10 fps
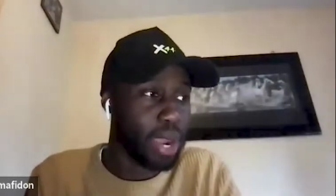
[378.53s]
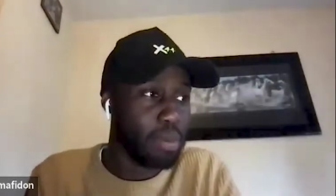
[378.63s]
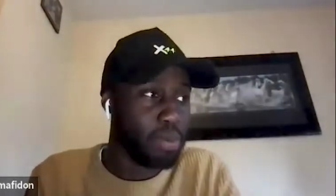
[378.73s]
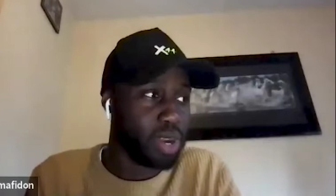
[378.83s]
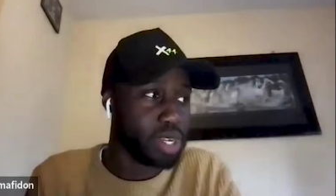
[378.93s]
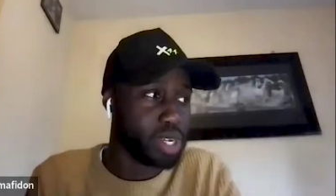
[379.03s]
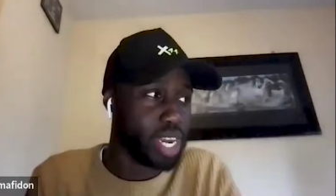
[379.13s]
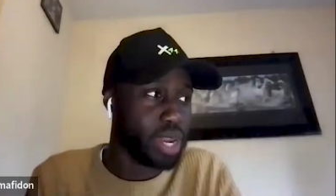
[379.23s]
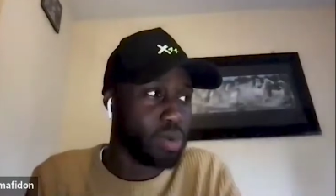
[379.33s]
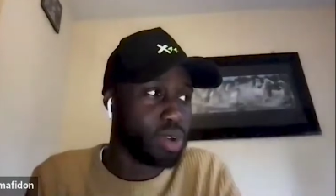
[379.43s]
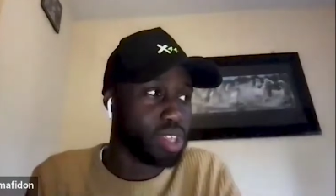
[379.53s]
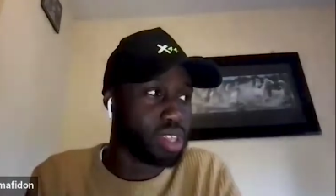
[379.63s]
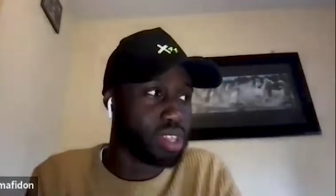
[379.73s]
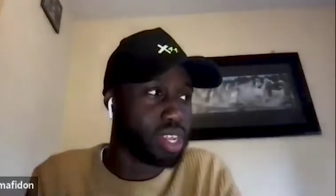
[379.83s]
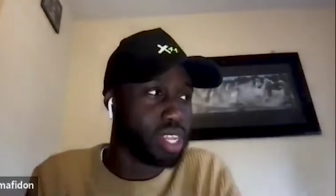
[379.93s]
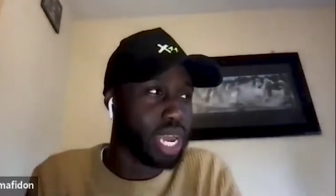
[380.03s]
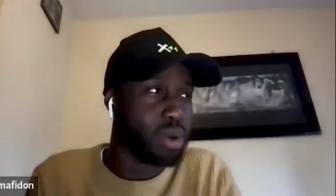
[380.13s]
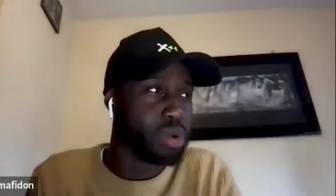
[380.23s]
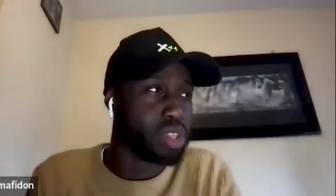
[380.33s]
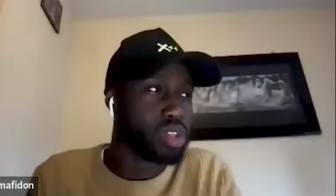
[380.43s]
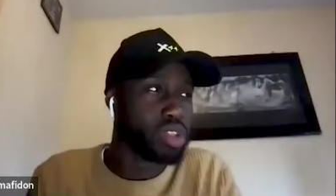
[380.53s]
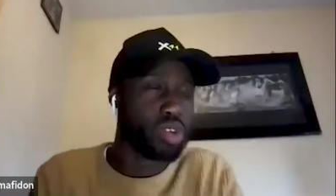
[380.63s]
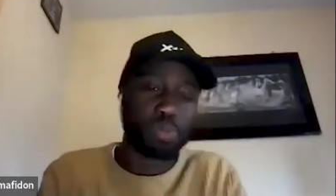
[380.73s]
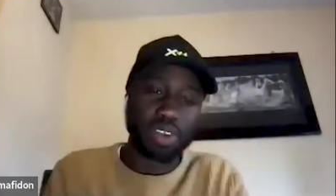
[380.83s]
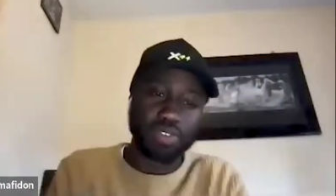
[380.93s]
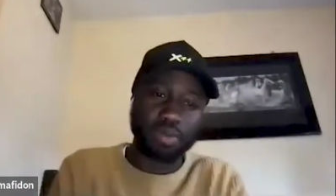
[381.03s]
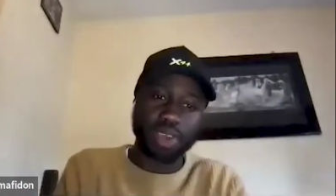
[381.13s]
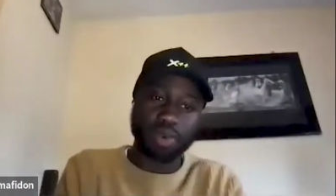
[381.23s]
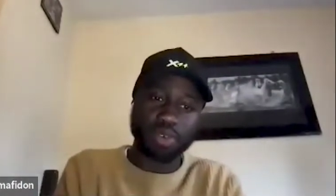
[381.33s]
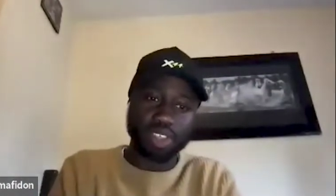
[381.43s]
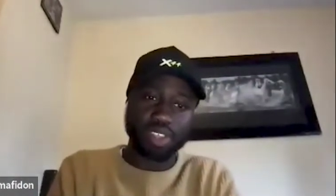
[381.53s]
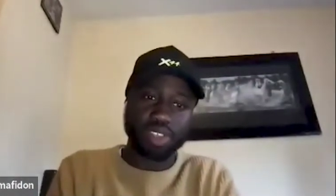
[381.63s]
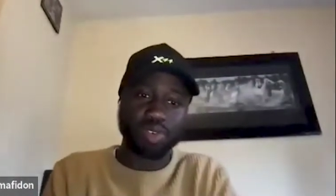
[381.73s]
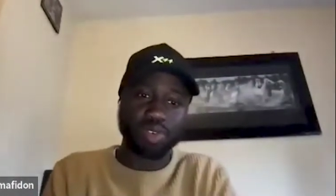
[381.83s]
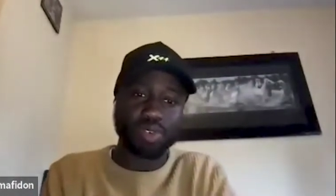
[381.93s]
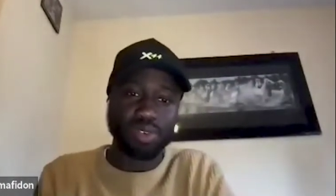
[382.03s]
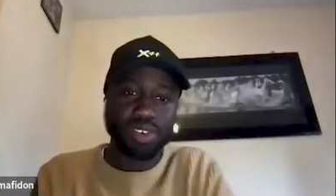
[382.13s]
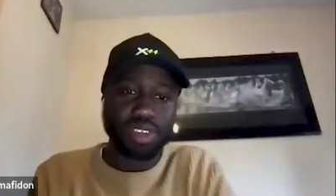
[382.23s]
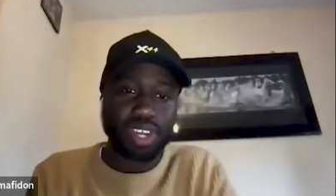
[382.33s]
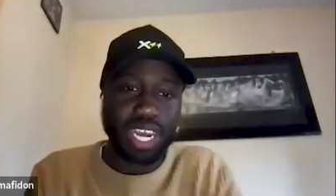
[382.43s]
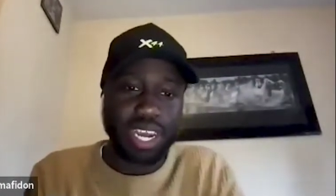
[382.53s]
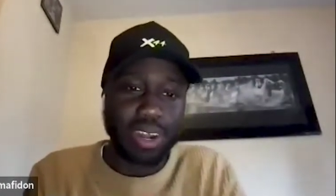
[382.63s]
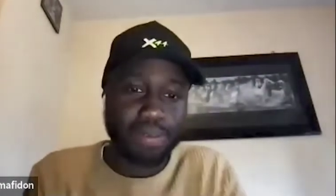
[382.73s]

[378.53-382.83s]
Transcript: peer pressure, it wasn't that wasn't too big for me within school.